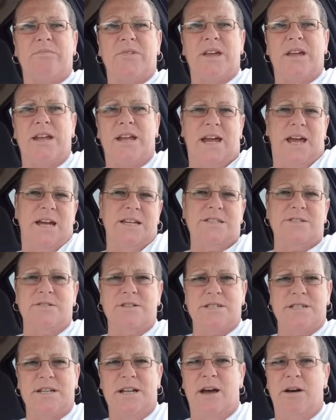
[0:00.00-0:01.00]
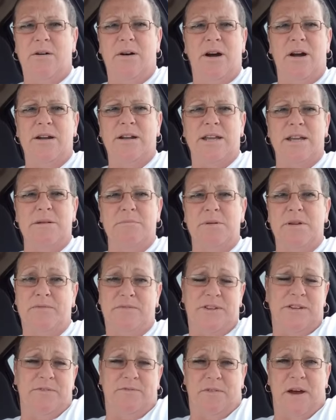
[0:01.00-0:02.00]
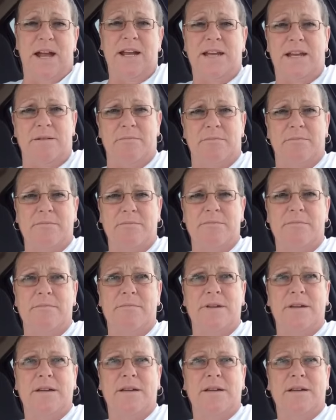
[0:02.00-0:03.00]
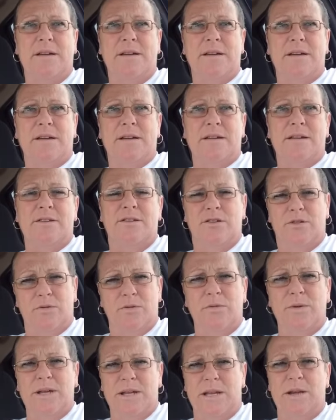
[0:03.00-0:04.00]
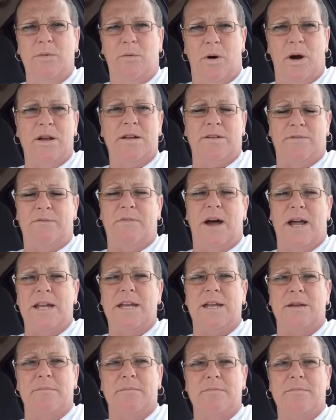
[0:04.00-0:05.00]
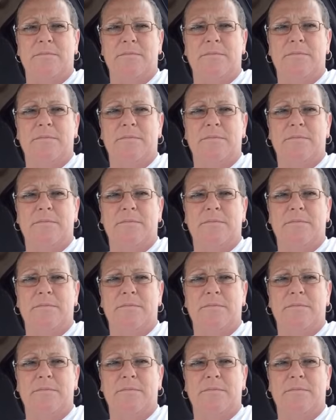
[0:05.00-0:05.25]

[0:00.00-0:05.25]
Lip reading: And I asked her, I said, how hard can it be to find him? Do you really want to find him?